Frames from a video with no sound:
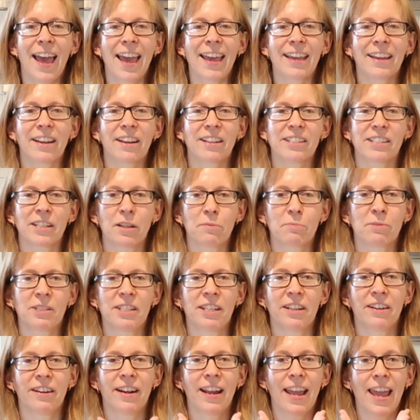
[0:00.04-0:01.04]
Hey guys, I'm
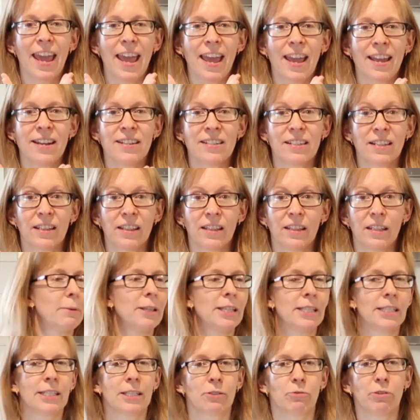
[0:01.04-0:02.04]
Sarah and
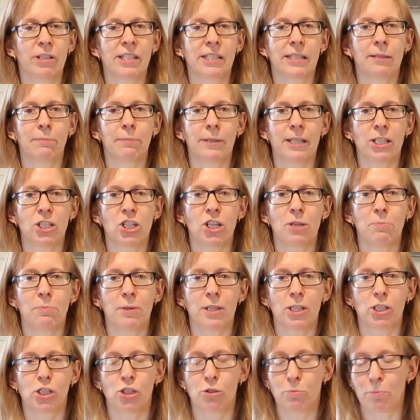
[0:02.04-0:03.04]
lemons are reasonably
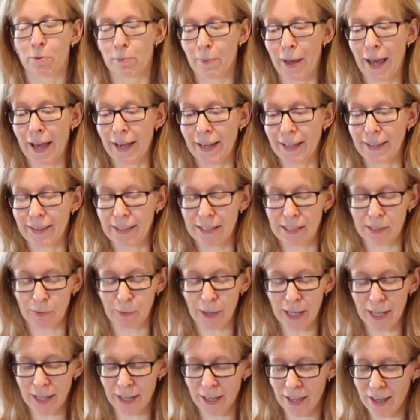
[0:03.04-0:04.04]
cheap at the supermarket this
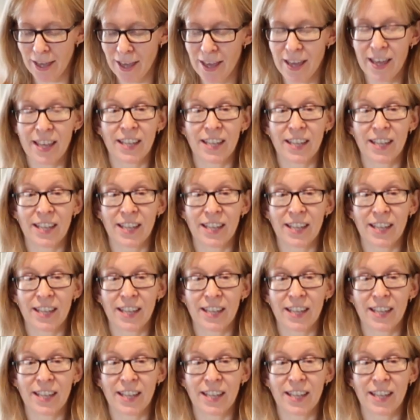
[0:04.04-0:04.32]
week,